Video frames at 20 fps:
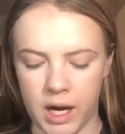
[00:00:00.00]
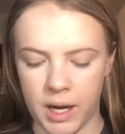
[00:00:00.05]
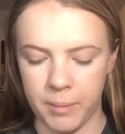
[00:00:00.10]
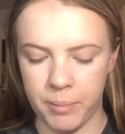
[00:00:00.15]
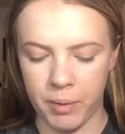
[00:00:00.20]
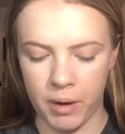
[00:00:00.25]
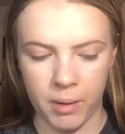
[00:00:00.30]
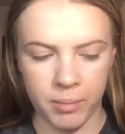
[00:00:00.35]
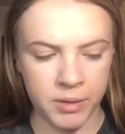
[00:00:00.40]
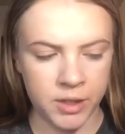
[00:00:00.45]
I
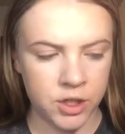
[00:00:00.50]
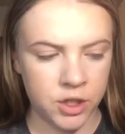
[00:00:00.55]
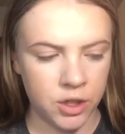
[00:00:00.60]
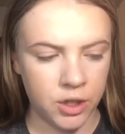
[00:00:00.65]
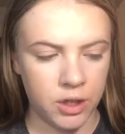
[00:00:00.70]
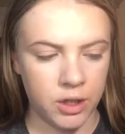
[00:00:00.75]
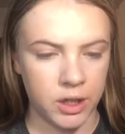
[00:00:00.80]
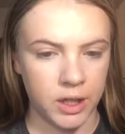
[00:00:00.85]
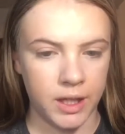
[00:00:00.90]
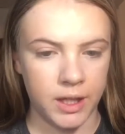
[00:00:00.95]
probably
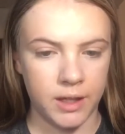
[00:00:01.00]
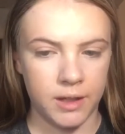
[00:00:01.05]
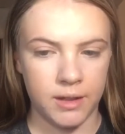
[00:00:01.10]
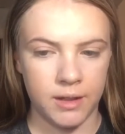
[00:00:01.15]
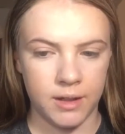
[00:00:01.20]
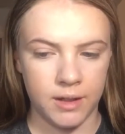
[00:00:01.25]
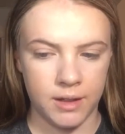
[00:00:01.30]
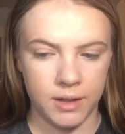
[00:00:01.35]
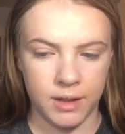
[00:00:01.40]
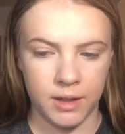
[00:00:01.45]
should clean
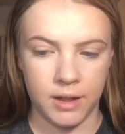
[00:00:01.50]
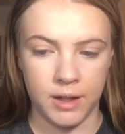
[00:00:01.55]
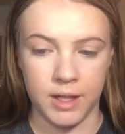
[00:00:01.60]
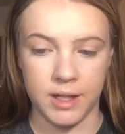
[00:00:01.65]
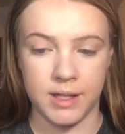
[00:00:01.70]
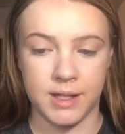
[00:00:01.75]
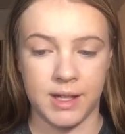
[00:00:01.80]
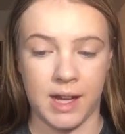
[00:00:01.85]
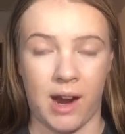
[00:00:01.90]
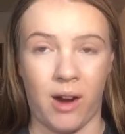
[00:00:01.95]

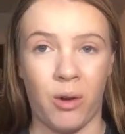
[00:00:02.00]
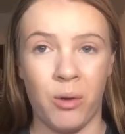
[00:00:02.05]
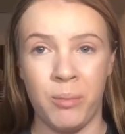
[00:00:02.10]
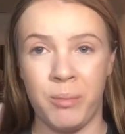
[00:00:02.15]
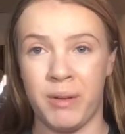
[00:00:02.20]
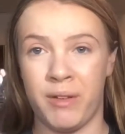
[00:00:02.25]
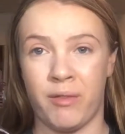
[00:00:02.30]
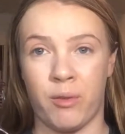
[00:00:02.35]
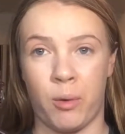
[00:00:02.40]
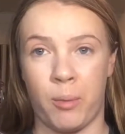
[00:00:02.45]
this out
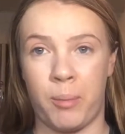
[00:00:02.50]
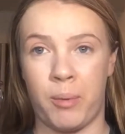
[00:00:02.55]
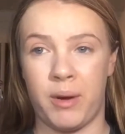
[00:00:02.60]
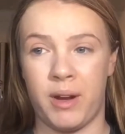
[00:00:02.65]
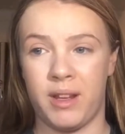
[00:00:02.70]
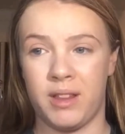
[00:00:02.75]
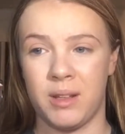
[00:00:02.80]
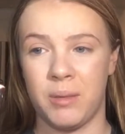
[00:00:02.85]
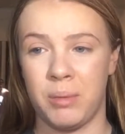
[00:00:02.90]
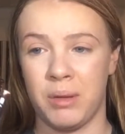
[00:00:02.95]
before
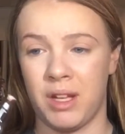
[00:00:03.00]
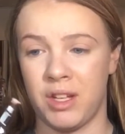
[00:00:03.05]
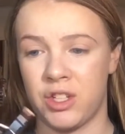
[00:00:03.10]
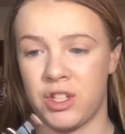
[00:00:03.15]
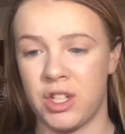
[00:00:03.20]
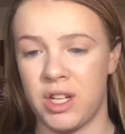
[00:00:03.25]
putting the blush